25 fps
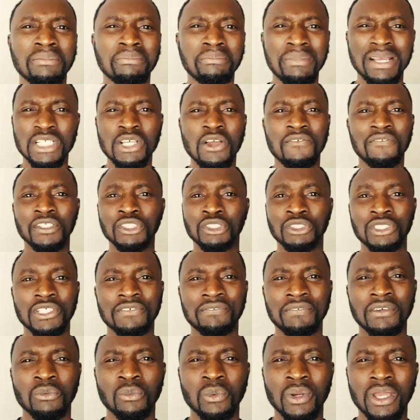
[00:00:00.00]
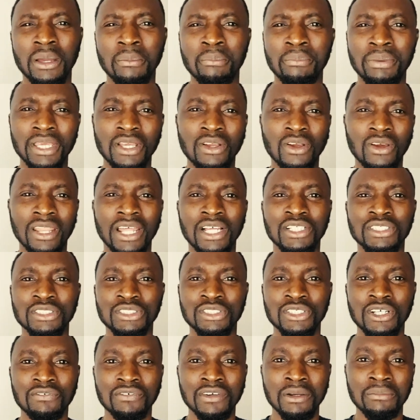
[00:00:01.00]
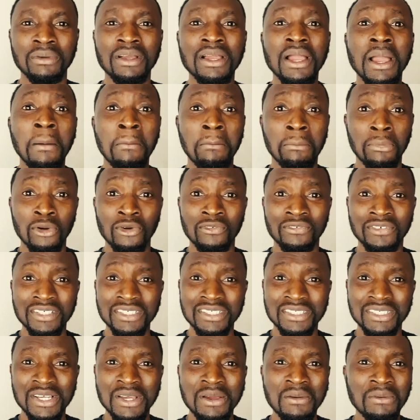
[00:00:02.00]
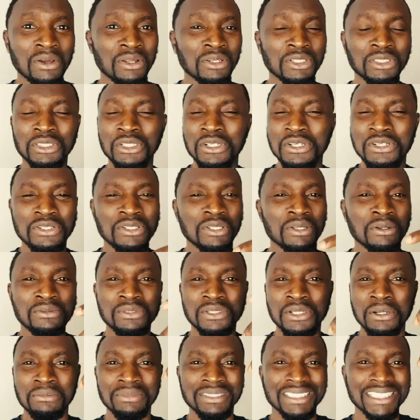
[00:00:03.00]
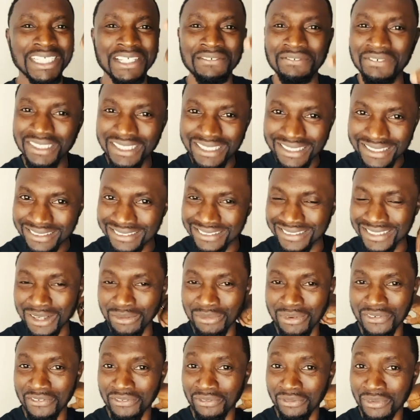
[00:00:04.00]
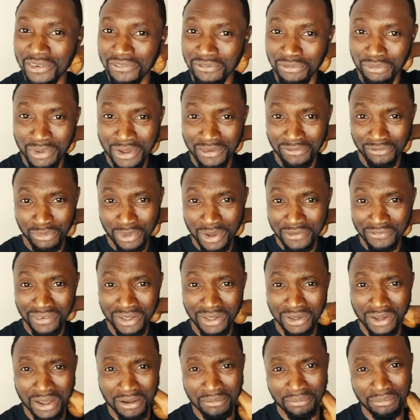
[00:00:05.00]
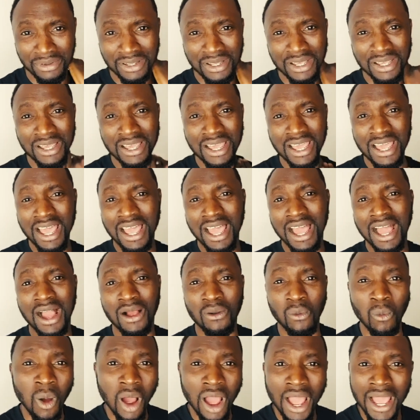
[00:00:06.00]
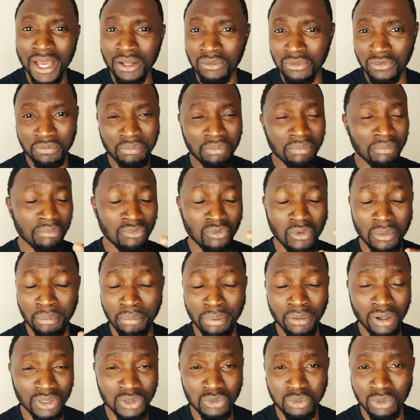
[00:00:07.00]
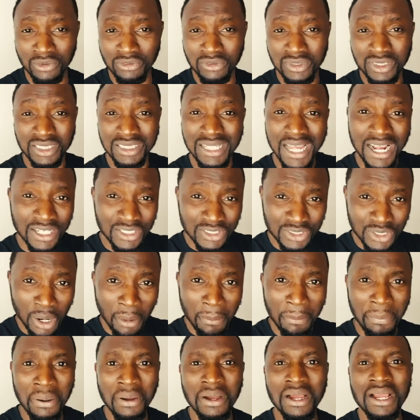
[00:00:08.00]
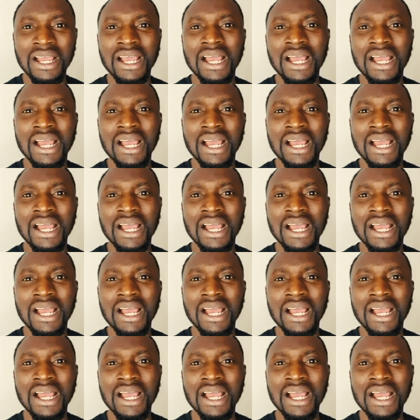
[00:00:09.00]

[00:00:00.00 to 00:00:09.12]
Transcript: Myself and Josephine, we are big collectors of movies. I'm going to show you some DVDs that we've acquired, we've stacked up.